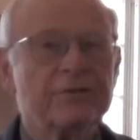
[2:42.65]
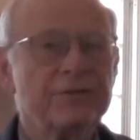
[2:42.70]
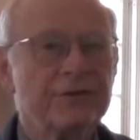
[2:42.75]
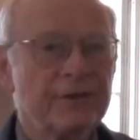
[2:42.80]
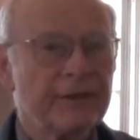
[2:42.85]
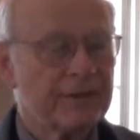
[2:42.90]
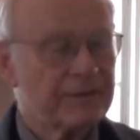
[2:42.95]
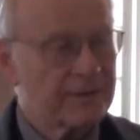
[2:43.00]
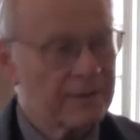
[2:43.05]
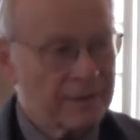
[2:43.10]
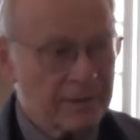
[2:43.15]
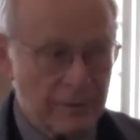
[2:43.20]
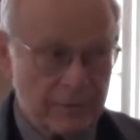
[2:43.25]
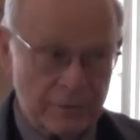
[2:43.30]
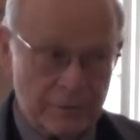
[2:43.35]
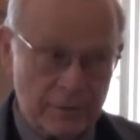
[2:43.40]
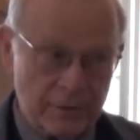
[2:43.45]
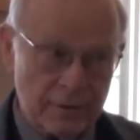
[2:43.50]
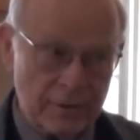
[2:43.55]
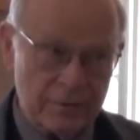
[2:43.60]
she gets another
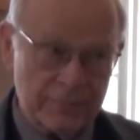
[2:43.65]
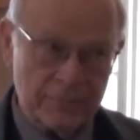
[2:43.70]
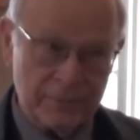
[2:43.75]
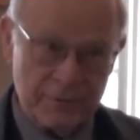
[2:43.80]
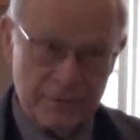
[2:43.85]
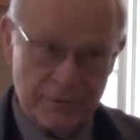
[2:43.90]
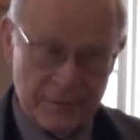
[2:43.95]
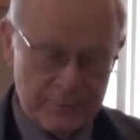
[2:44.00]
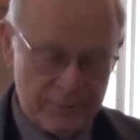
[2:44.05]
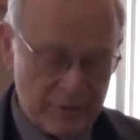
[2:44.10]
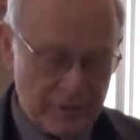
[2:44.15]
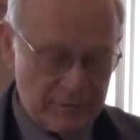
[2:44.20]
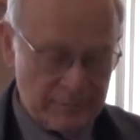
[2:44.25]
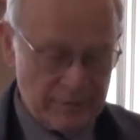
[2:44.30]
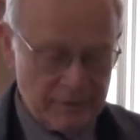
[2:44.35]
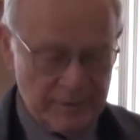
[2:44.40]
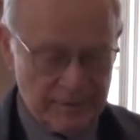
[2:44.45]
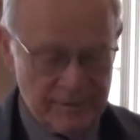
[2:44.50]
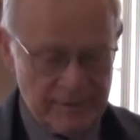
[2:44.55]
call from the same gentleman.